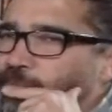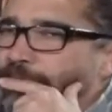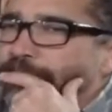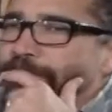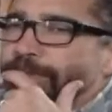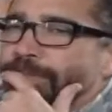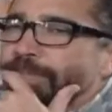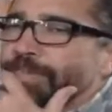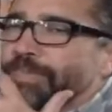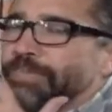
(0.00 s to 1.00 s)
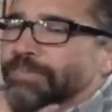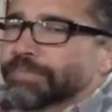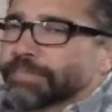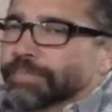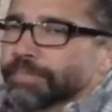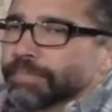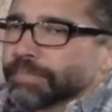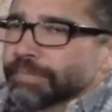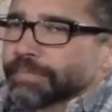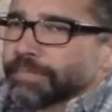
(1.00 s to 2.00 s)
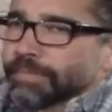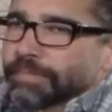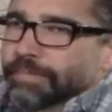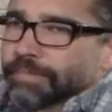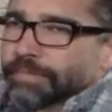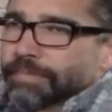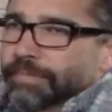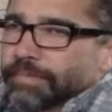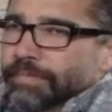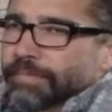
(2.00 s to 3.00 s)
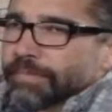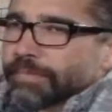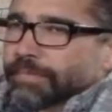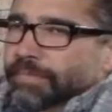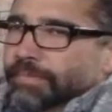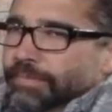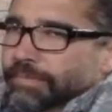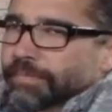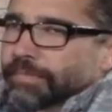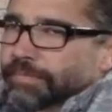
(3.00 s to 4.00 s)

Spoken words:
No words are spoken by the person on screen.